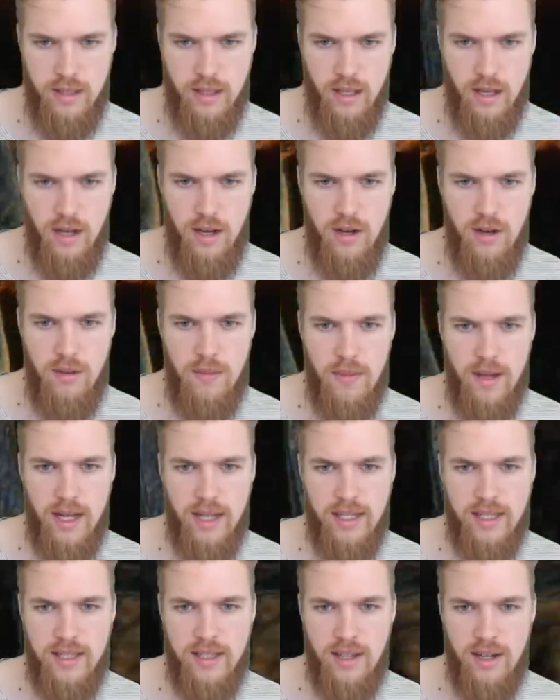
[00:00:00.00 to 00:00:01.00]
Oh
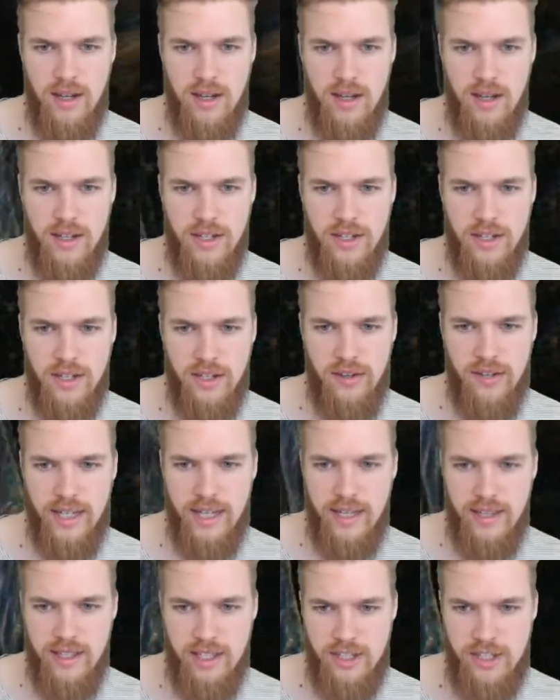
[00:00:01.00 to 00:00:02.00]
my god, you can only
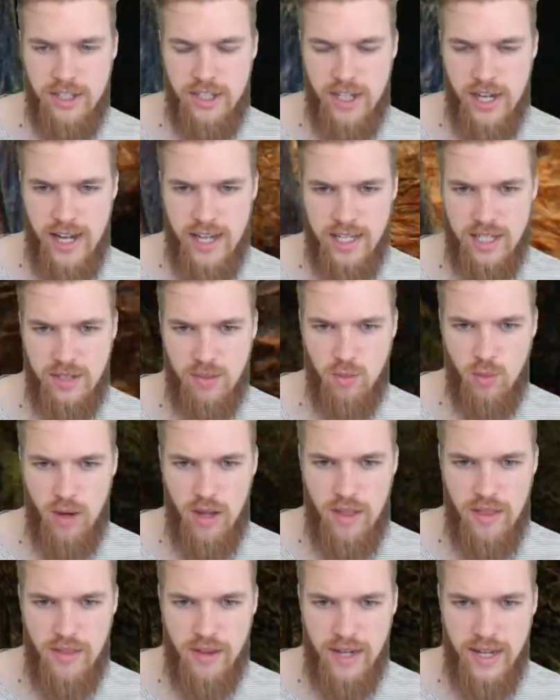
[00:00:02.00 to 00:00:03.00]
get this chest
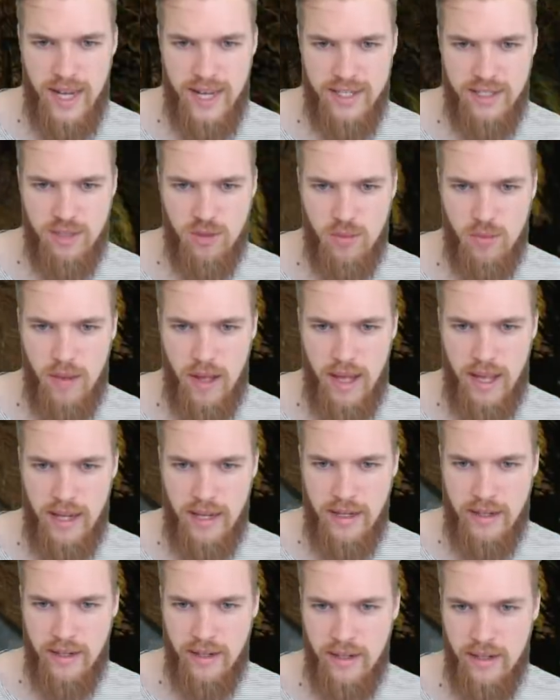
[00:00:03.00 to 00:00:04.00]
with
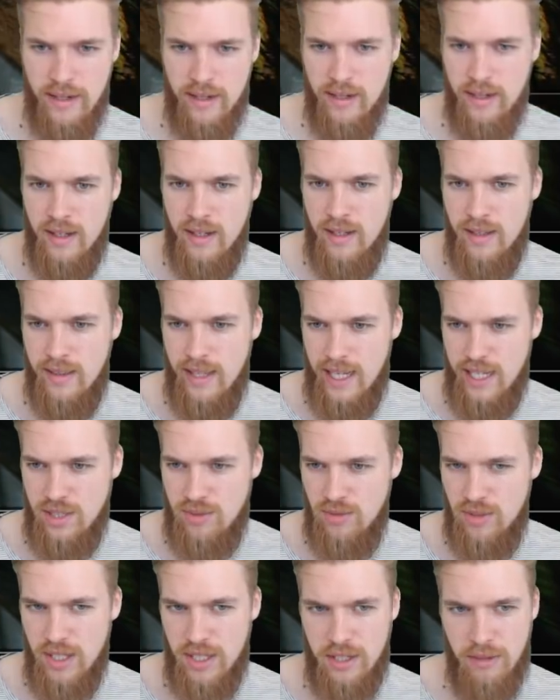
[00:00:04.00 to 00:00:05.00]
Nettlebane.
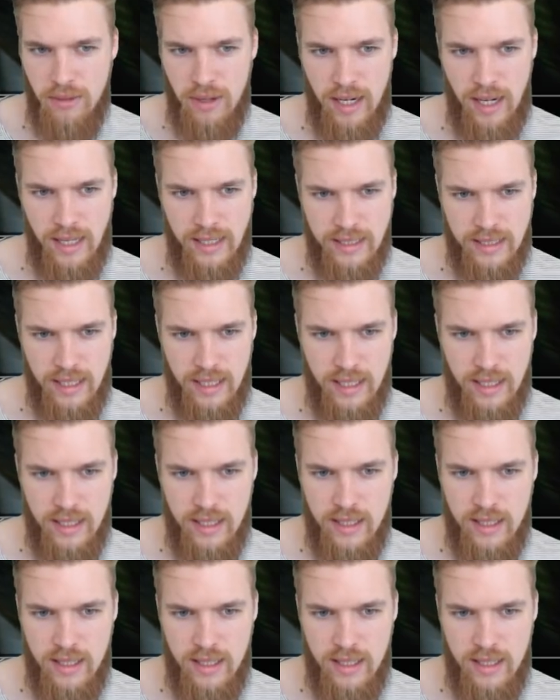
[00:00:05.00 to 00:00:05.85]
That's really cool. I like that.